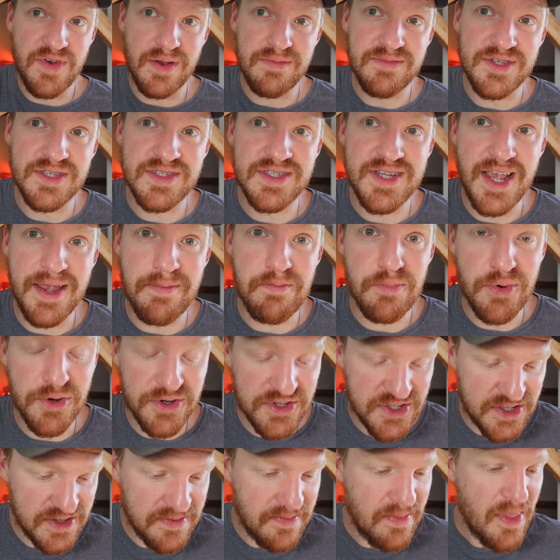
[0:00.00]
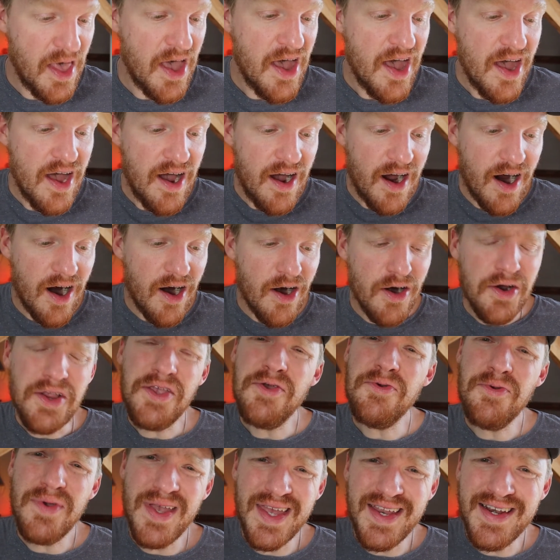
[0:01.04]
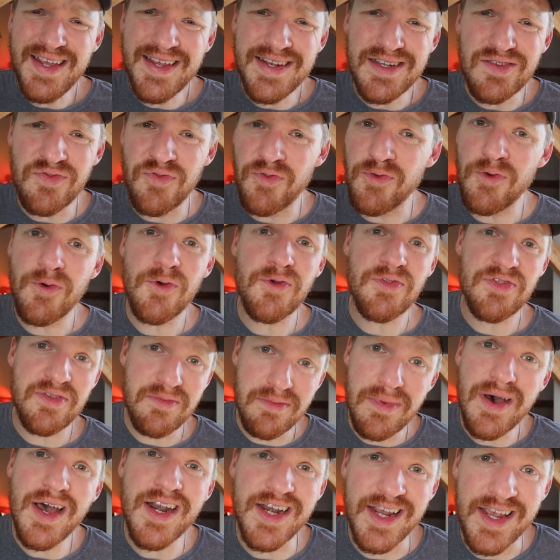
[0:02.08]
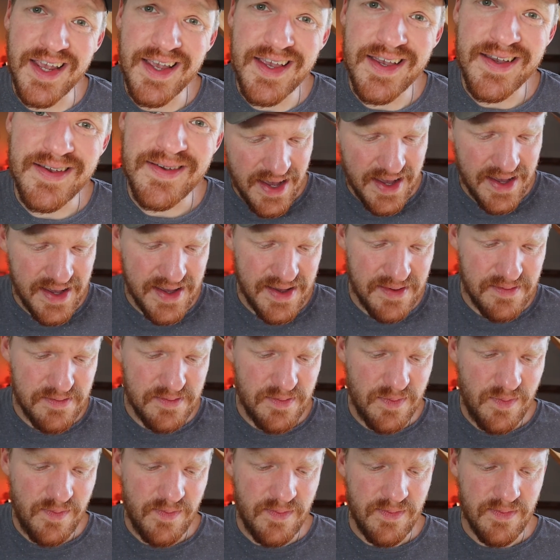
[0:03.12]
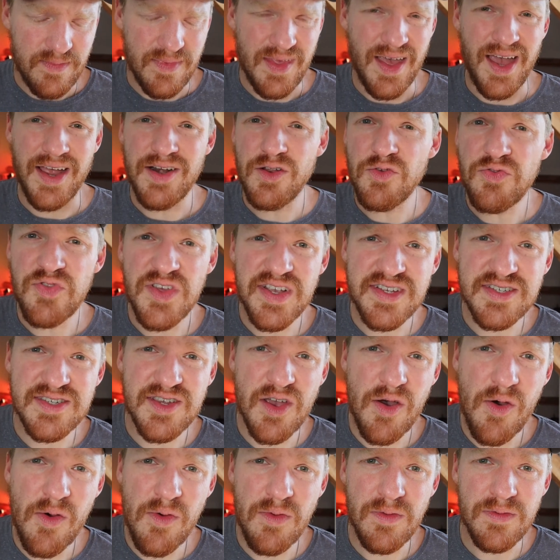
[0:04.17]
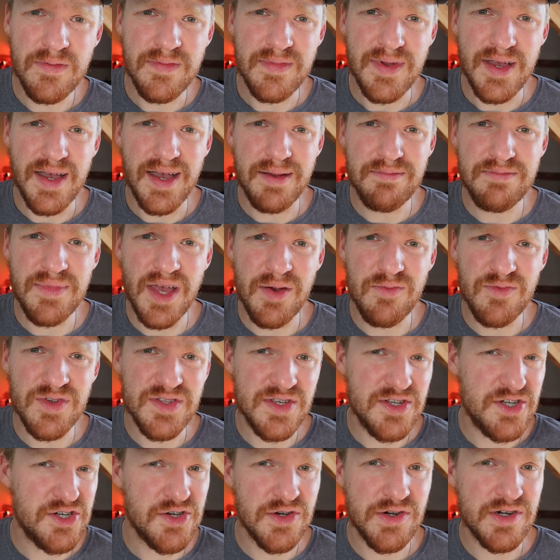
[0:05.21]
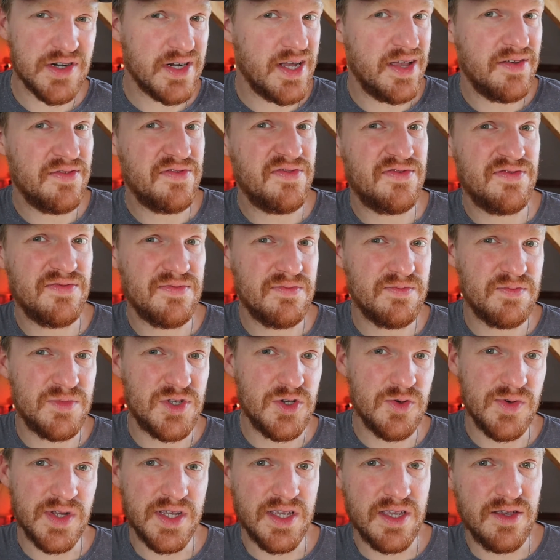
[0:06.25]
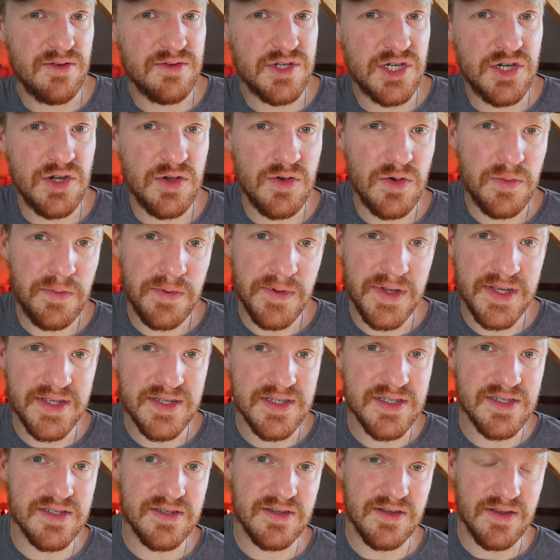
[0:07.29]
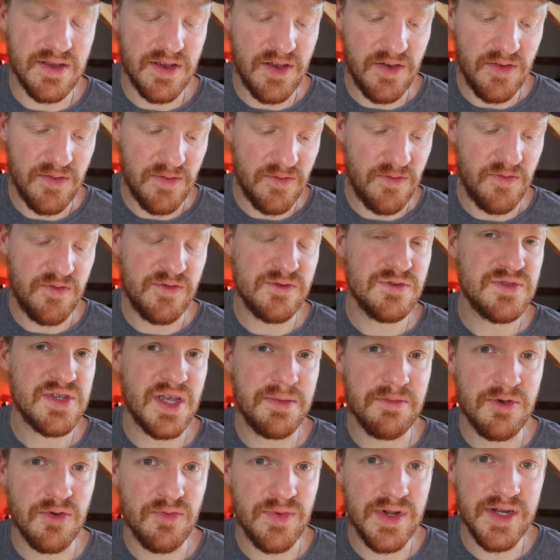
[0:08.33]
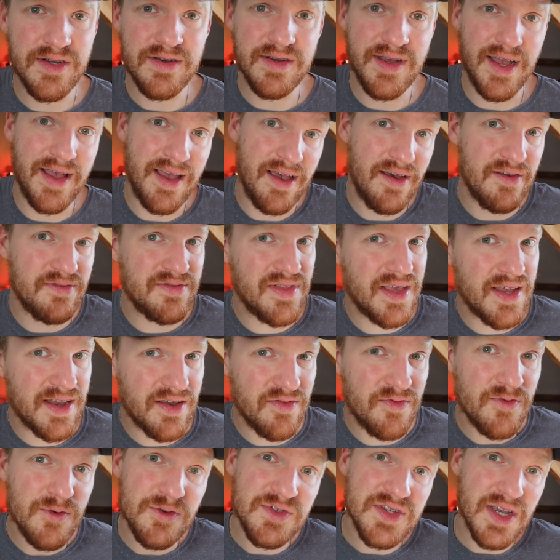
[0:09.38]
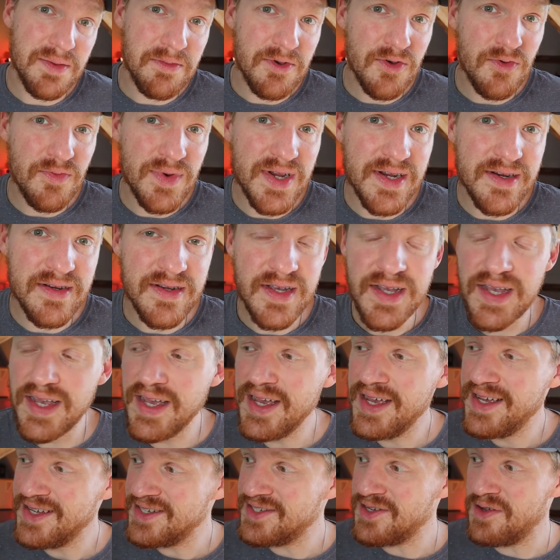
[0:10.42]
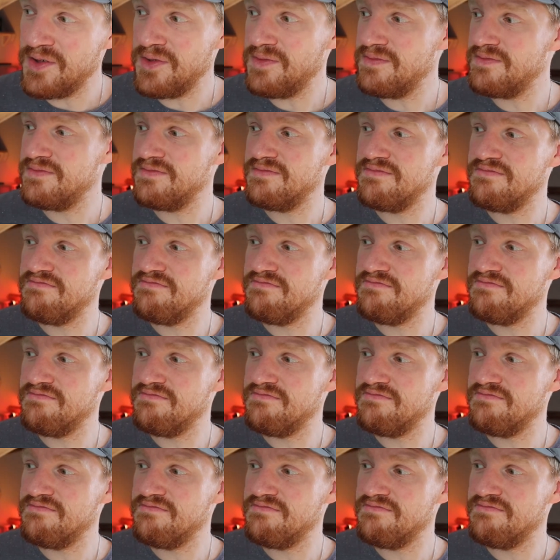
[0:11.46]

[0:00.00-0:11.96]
from the same person. Are you in it for the money? I don't think so. I'm not really sure if doing YouTube is a full-time career. I have like a full-time career, so